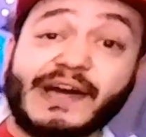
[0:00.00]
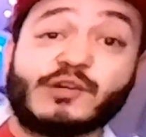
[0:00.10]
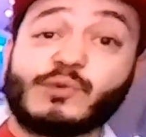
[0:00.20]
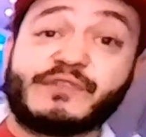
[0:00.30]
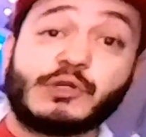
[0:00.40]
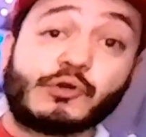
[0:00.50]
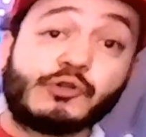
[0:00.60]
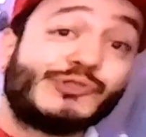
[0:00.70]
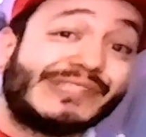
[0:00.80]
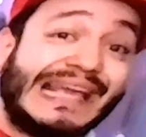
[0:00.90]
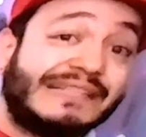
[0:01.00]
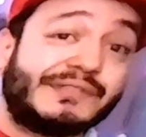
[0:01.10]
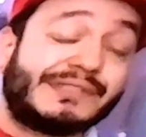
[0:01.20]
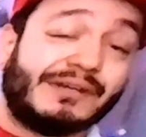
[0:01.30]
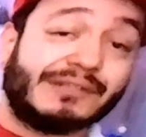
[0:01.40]
find a reviewer whose
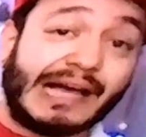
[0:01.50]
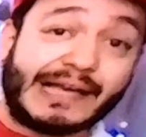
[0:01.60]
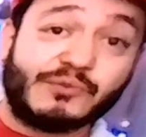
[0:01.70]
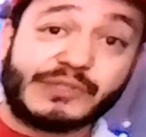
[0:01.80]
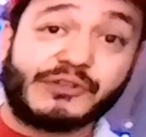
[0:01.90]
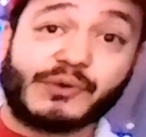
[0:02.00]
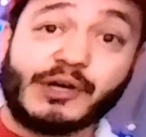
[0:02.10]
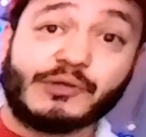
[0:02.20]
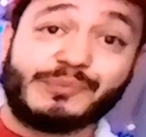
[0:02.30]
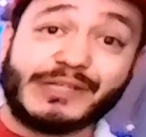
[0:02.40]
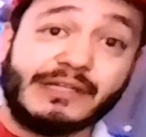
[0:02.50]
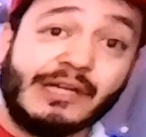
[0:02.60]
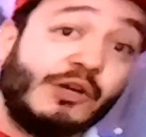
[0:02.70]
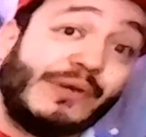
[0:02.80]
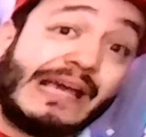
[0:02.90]
tastes align with your own, but
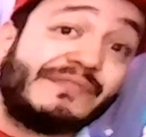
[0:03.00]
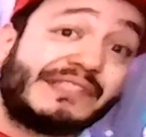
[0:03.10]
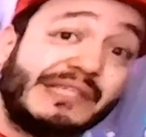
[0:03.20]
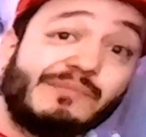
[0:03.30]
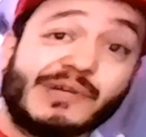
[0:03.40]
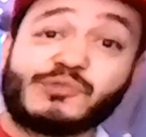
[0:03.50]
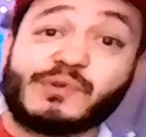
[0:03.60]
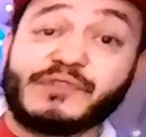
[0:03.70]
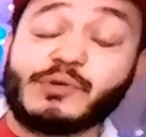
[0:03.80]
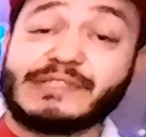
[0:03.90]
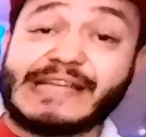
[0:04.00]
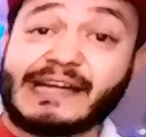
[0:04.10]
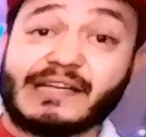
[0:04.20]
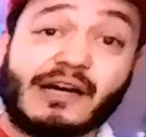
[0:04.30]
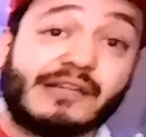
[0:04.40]
we haven't seen much reviewer
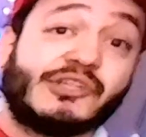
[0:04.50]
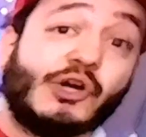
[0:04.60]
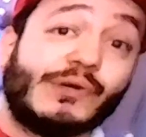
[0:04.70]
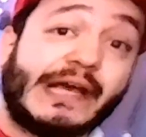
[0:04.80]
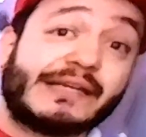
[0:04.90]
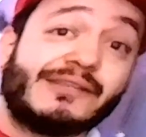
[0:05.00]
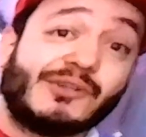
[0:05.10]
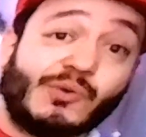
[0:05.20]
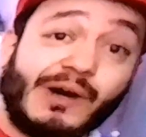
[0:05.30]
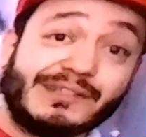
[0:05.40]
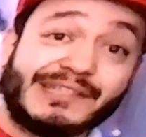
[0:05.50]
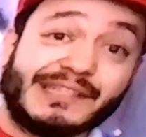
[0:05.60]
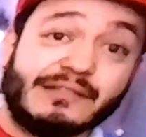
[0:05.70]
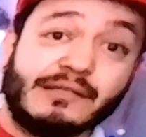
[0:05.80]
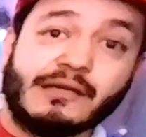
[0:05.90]
data on codec quality.
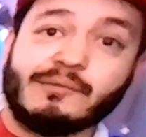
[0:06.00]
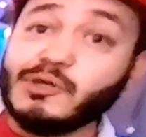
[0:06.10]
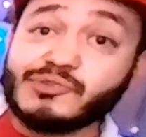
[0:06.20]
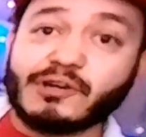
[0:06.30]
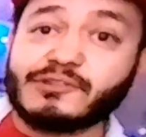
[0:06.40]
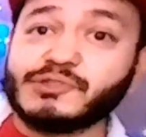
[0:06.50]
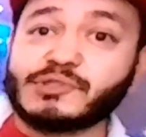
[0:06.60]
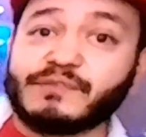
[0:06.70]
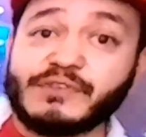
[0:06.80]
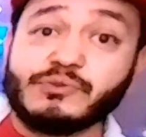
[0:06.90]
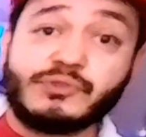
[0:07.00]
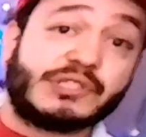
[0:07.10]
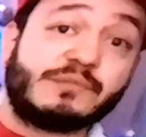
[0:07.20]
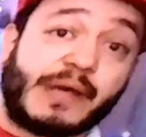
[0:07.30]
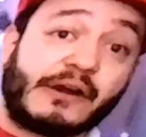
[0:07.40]
Most articles and reviews
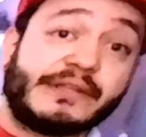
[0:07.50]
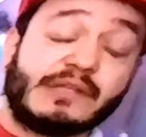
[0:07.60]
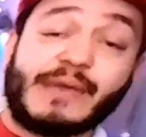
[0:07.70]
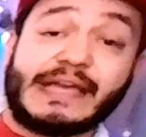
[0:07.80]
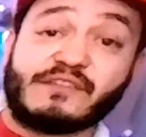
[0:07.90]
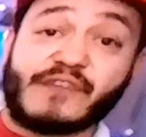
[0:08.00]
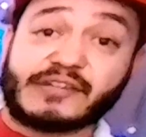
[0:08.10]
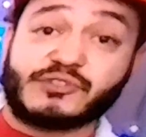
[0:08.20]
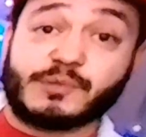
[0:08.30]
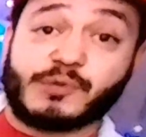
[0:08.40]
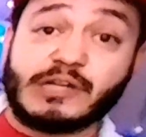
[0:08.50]
just parrot the manufacturer